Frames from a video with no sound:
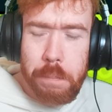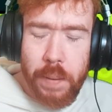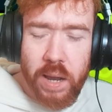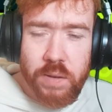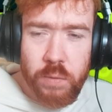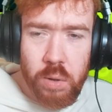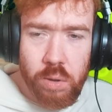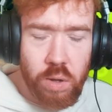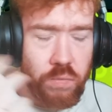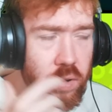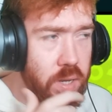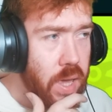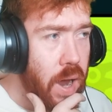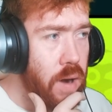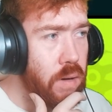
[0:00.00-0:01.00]
best thing you can do for
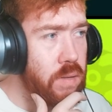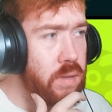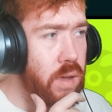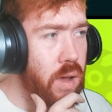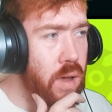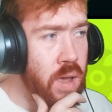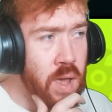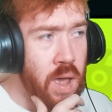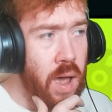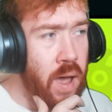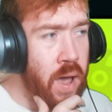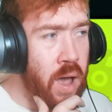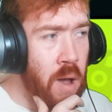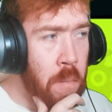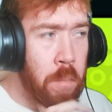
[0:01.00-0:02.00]
the character.
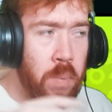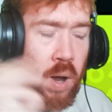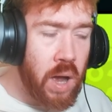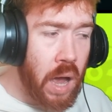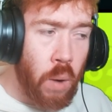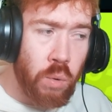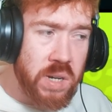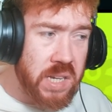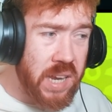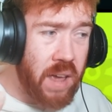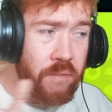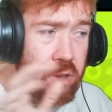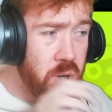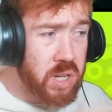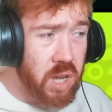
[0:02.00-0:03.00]
But I will say, I
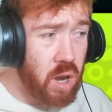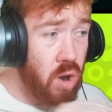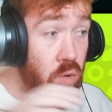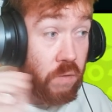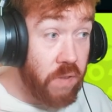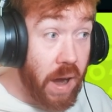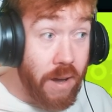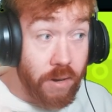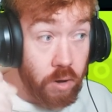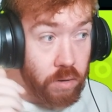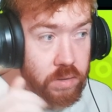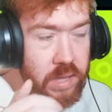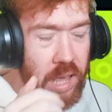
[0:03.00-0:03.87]
haven't used her in a very long